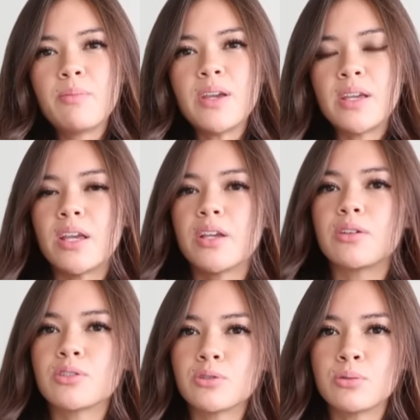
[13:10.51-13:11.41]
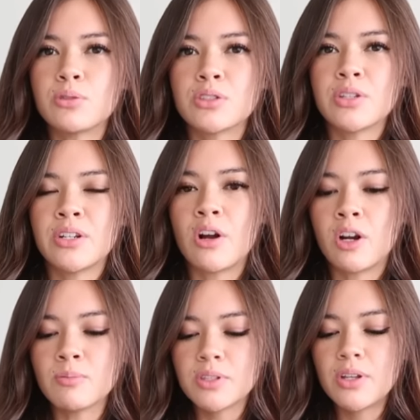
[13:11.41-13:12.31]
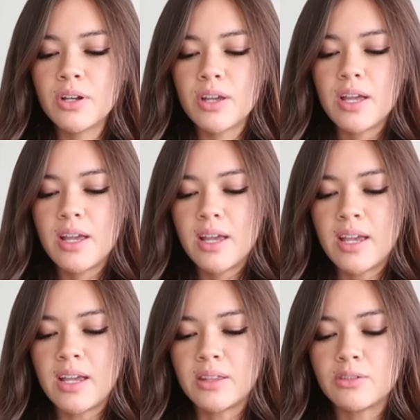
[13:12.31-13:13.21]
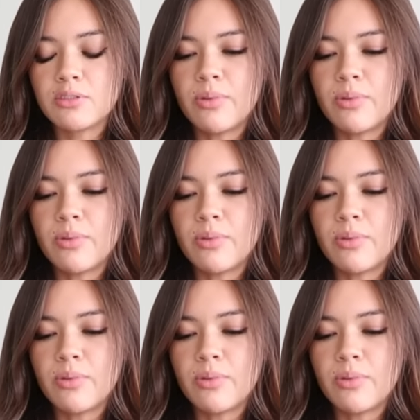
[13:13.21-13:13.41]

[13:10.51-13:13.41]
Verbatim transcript: making your shoulders and arms look. And this